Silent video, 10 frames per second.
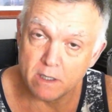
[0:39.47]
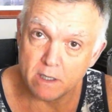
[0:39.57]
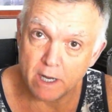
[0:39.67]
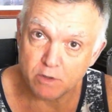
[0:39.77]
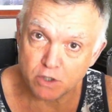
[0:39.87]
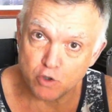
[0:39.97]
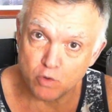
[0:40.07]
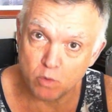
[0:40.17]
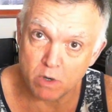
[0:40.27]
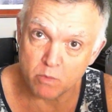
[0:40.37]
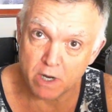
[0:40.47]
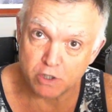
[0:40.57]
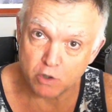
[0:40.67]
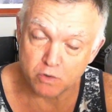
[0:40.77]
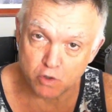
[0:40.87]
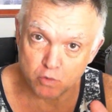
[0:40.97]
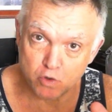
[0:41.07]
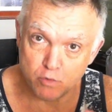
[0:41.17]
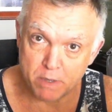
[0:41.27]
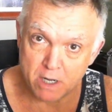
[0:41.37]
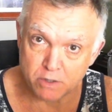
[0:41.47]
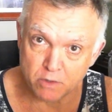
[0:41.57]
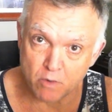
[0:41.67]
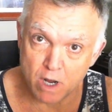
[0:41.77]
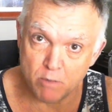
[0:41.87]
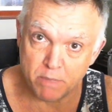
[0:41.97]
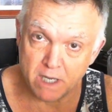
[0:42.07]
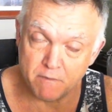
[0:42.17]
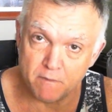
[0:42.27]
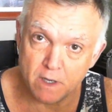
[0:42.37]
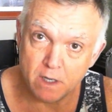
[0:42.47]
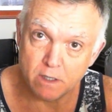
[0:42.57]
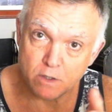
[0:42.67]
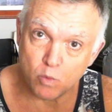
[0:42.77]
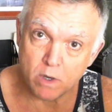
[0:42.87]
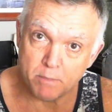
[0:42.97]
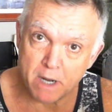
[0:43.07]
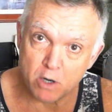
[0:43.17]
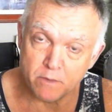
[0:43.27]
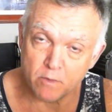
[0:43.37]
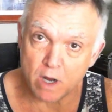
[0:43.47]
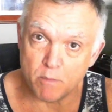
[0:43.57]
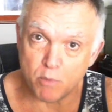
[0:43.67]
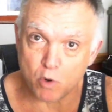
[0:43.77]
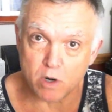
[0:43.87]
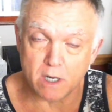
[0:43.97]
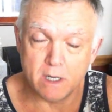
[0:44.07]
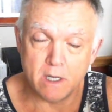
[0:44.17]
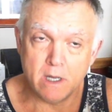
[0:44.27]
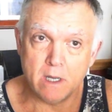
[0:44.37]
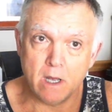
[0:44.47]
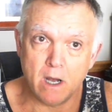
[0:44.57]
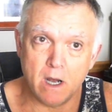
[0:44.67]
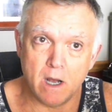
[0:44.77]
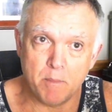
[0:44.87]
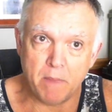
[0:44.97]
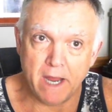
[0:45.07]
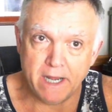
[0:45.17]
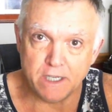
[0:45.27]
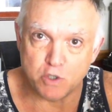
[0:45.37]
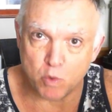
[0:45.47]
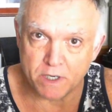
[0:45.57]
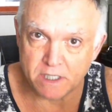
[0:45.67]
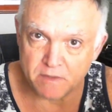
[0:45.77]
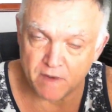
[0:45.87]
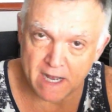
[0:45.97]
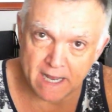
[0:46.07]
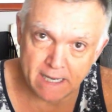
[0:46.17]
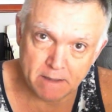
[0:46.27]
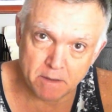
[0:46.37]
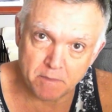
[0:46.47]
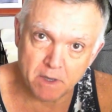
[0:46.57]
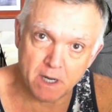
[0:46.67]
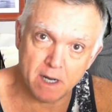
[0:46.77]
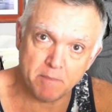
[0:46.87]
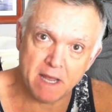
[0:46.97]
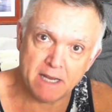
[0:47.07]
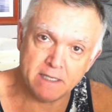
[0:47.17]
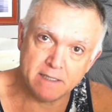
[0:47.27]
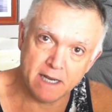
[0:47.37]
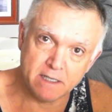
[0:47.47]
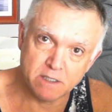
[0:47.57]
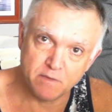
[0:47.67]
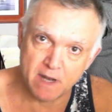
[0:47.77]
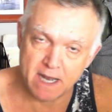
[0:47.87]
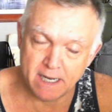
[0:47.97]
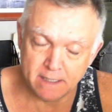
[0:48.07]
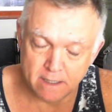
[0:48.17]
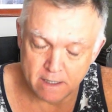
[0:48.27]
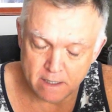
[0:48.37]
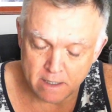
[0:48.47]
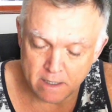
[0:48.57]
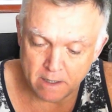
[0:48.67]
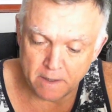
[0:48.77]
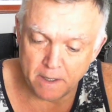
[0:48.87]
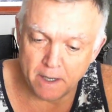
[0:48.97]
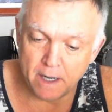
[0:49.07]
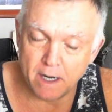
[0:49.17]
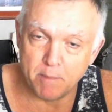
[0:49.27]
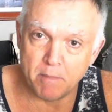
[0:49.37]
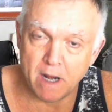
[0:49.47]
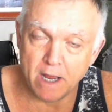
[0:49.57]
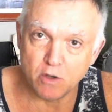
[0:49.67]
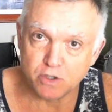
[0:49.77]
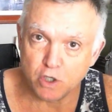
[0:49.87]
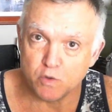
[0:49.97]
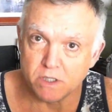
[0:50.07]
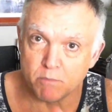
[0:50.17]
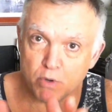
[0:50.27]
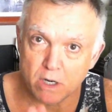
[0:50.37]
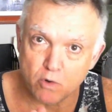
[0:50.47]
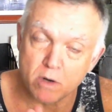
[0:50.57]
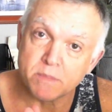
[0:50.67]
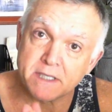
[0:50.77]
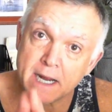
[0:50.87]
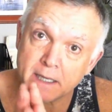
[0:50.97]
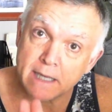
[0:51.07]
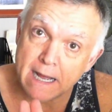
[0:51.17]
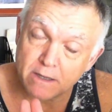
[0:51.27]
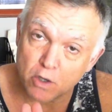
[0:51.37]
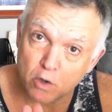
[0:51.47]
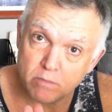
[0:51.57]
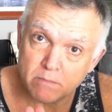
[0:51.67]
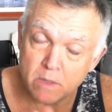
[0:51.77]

I use a 2-to-1 ratio, so 2 pounds of ground beef to 1 pound of ground pork. 80-20 is fine, 90-10 is fine. I also use some breadcrumbs, not a lot though.